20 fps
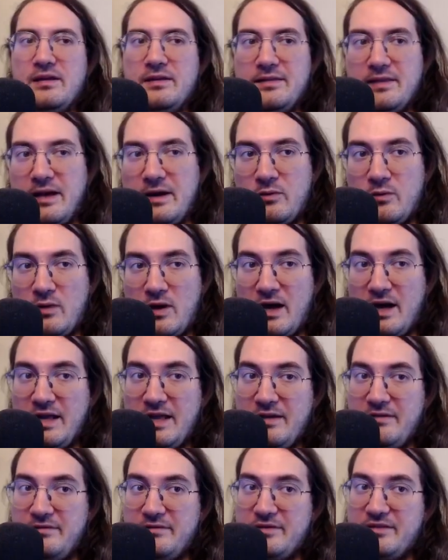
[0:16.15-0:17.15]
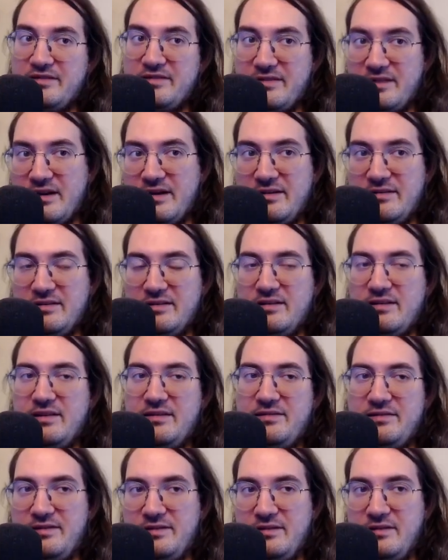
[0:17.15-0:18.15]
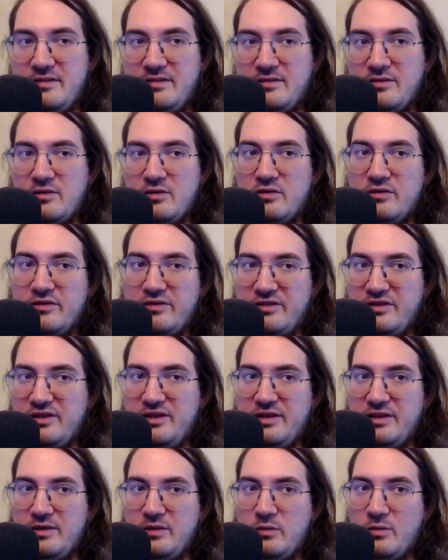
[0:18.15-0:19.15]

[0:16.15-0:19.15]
Now I have started a series on C